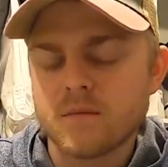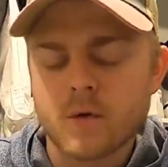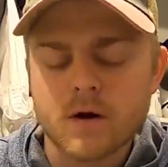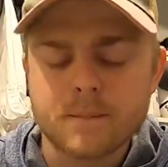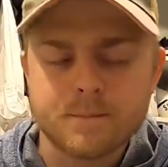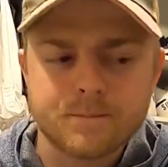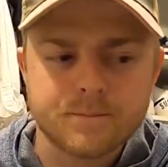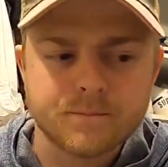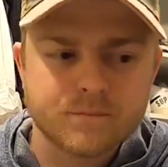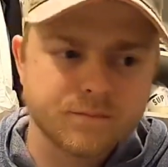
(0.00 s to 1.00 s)
but
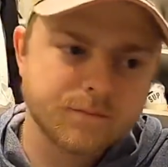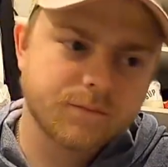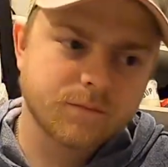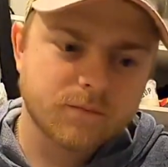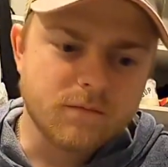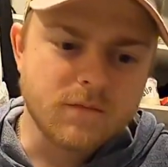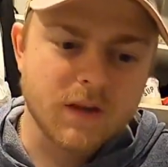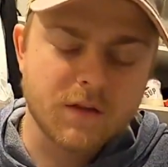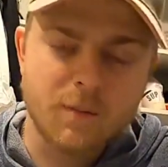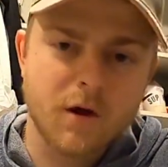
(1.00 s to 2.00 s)

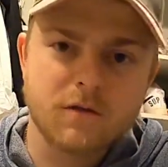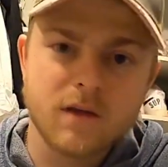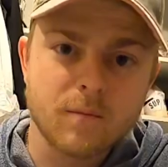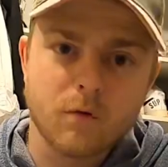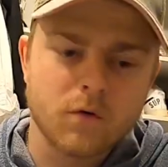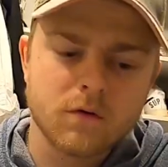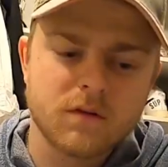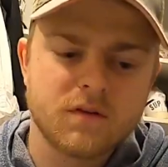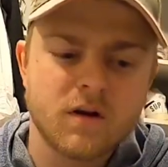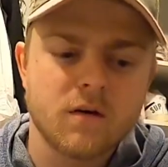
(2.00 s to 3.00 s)
they're both nimble.
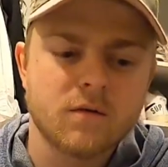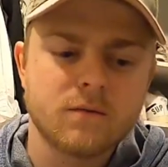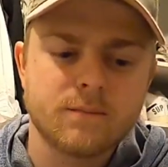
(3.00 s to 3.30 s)
So,